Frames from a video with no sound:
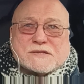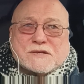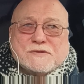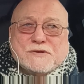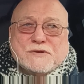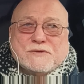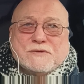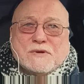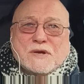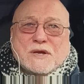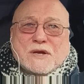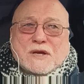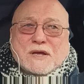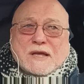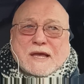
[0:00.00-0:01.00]
So you
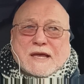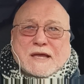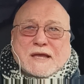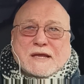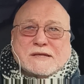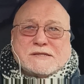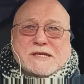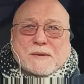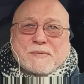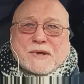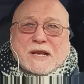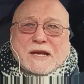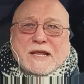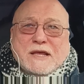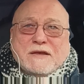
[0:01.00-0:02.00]

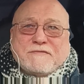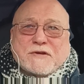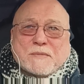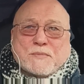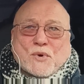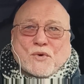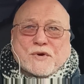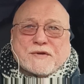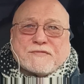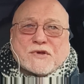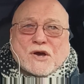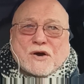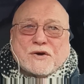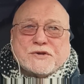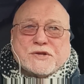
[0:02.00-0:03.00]
typically, if you're born of
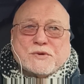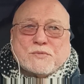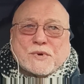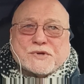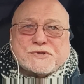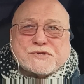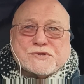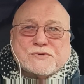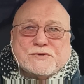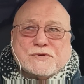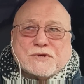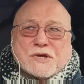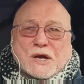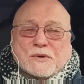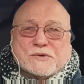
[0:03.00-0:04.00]
God, you want to
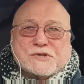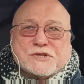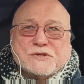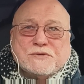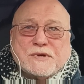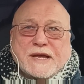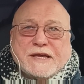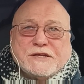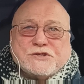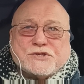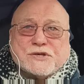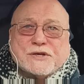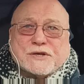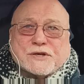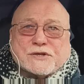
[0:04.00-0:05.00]
go to a
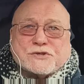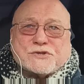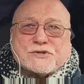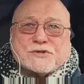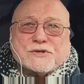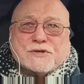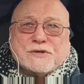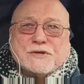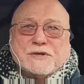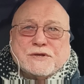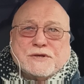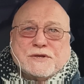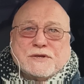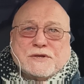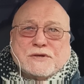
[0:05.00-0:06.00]
church,
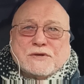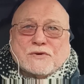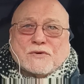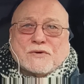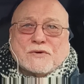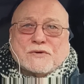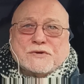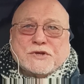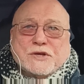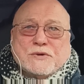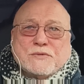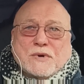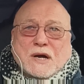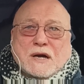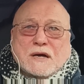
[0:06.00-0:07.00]
or
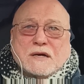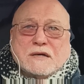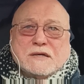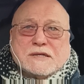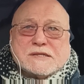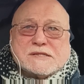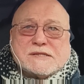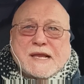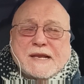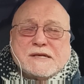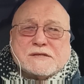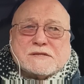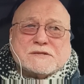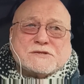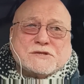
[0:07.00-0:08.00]
you are
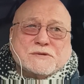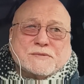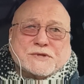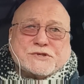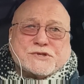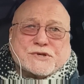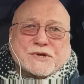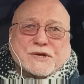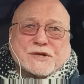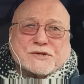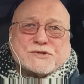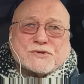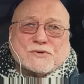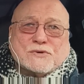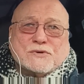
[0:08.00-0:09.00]
sent to a church,
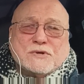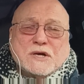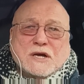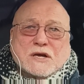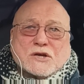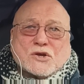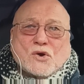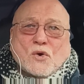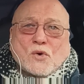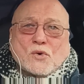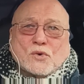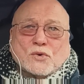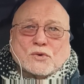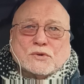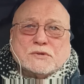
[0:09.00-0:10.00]
or
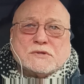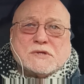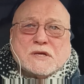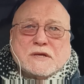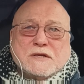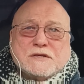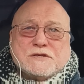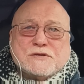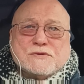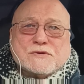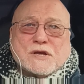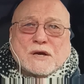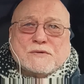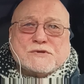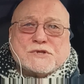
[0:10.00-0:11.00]
called to
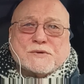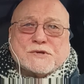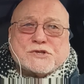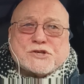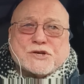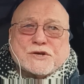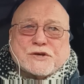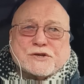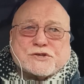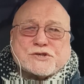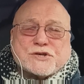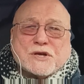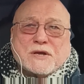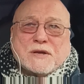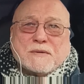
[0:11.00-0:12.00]
go to a church,
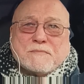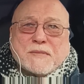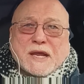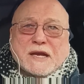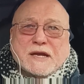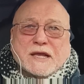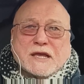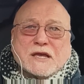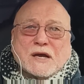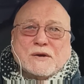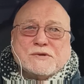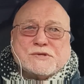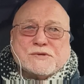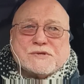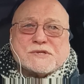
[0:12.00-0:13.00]
meaning
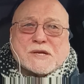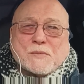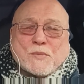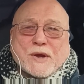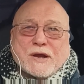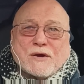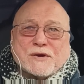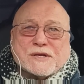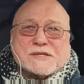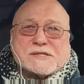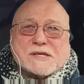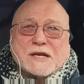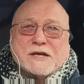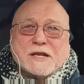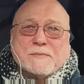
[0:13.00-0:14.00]
go to somewhere on a
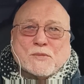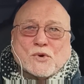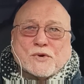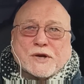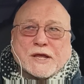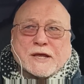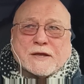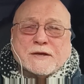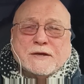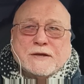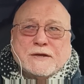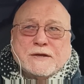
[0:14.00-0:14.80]
Sunday morning